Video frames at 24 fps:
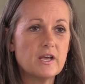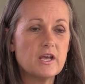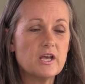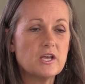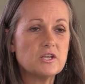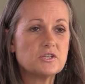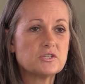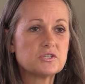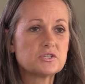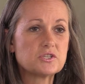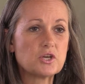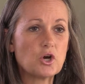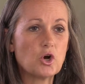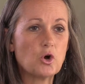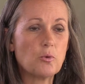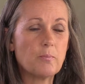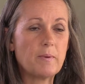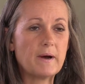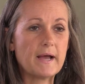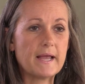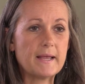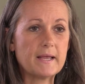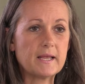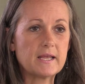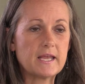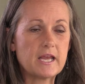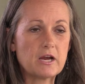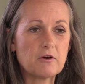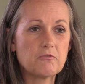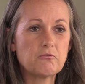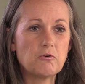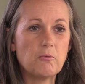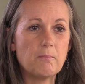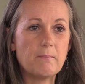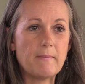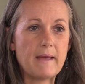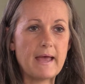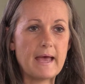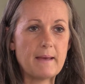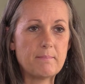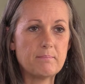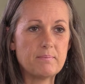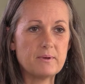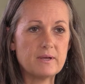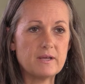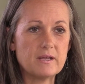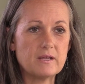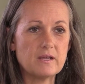So by careful
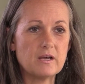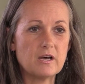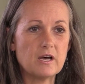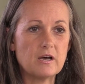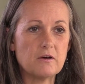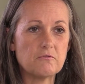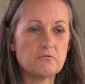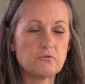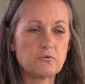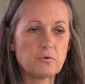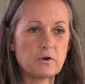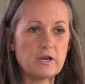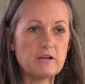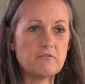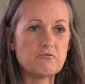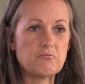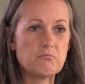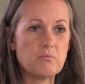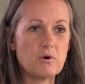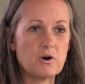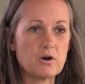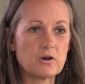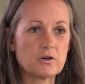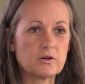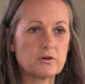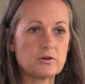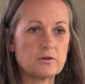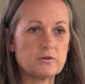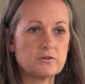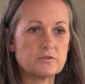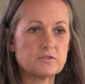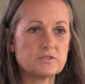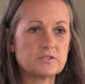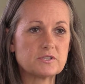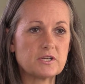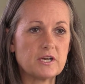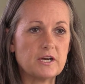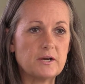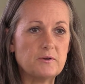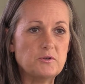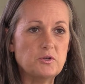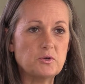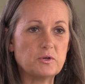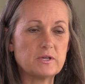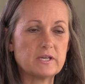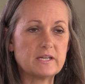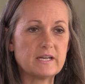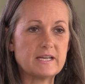mapping of grave markers,
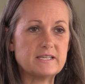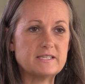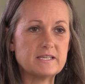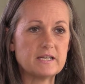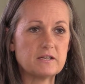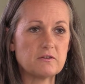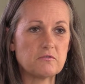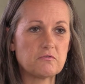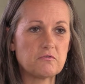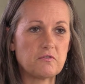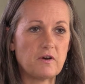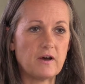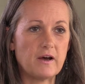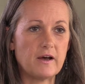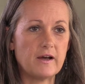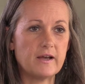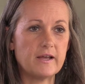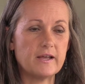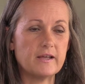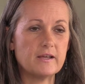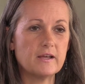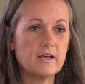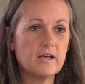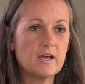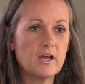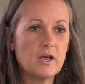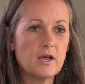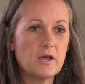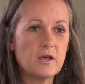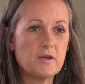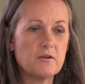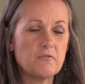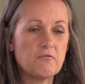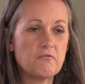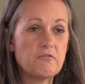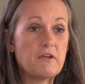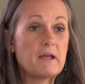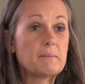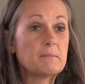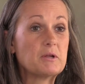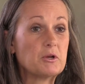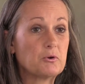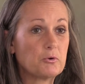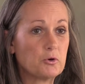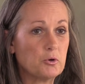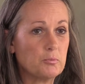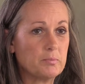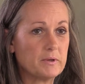you can identify
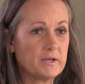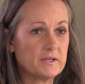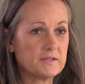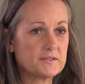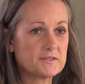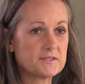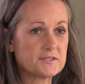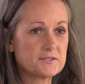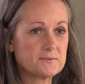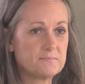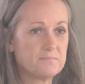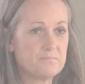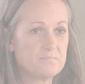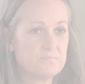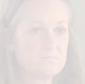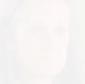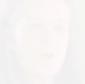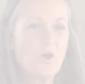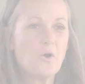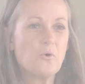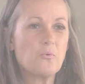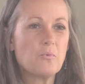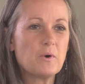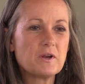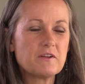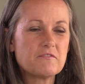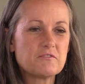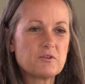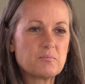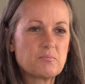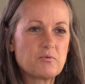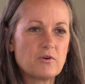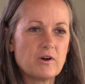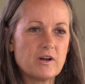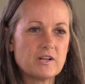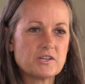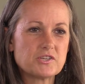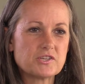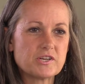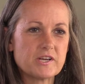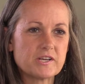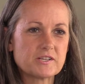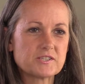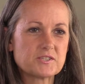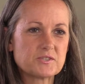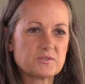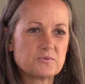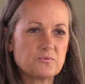family groupings. One of the
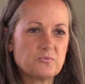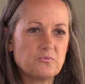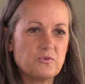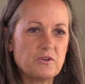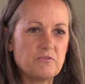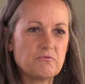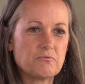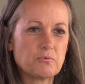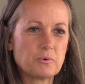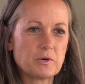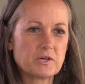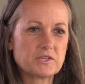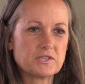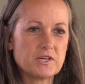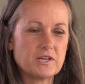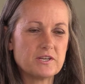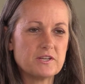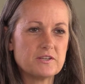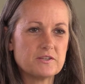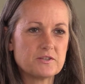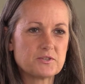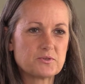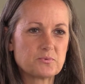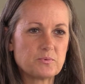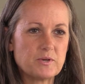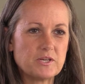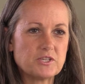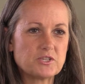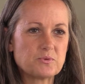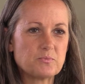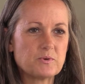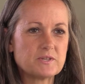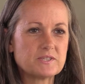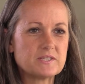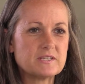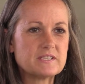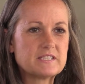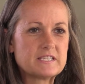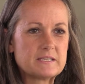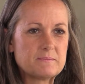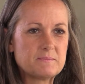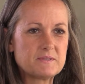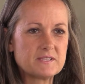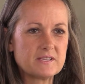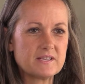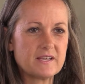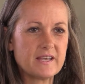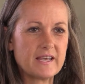projects we've worked on in this region was in
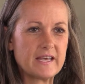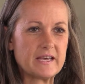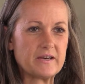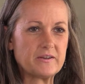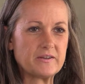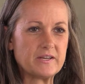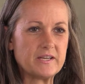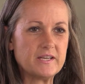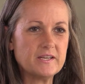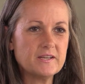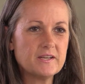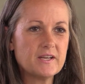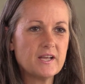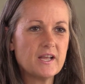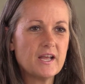Simpson County.